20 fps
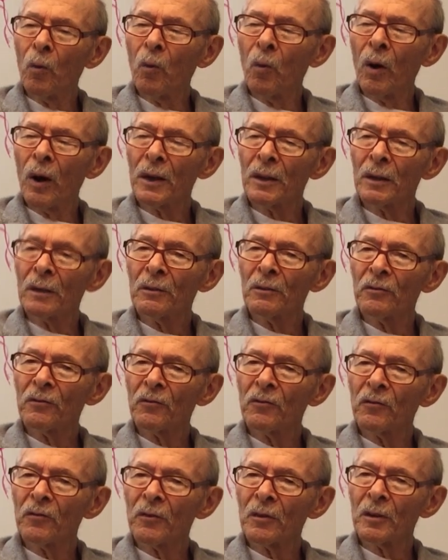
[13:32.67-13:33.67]
One
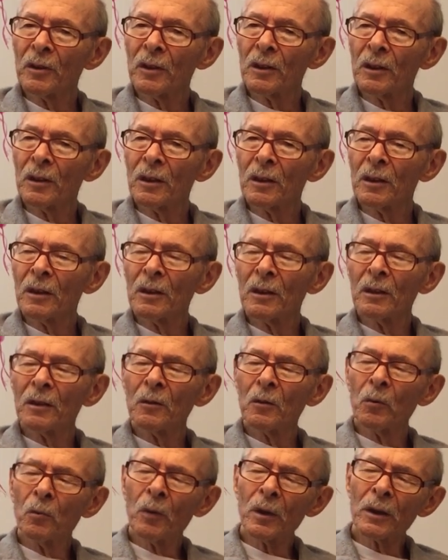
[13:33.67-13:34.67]
of
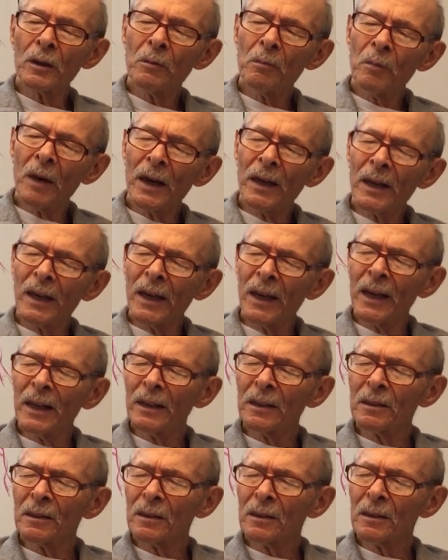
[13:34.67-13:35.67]
one of my
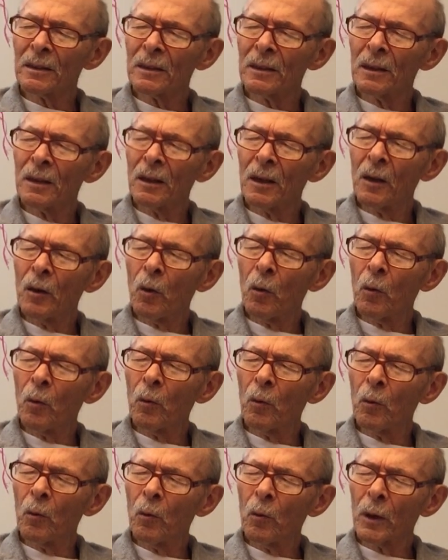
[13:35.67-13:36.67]
aunts,
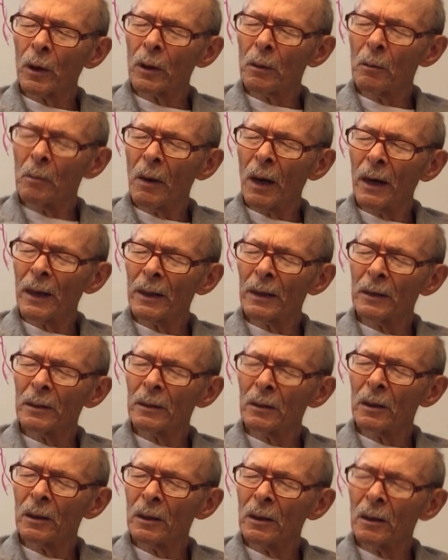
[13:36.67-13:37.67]
one of
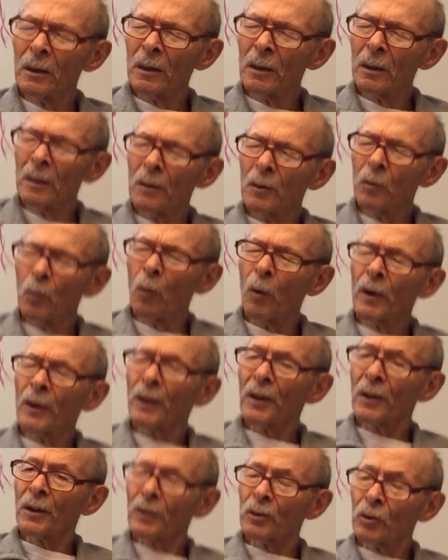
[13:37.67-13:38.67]
my
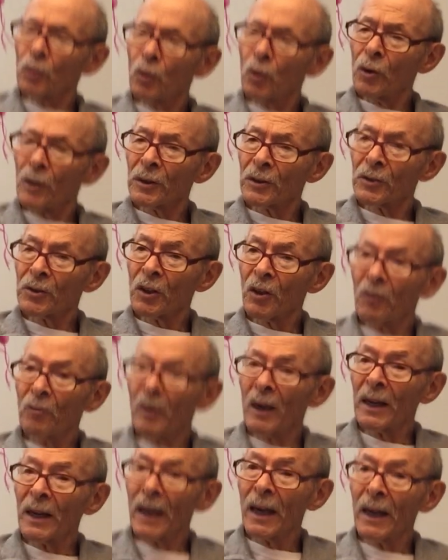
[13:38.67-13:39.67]
One of the daughters
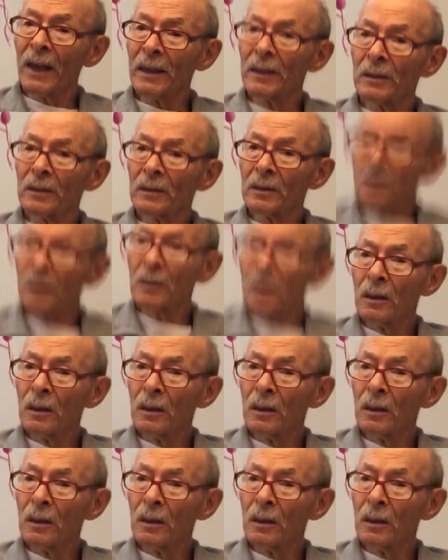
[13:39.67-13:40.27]
of my aunt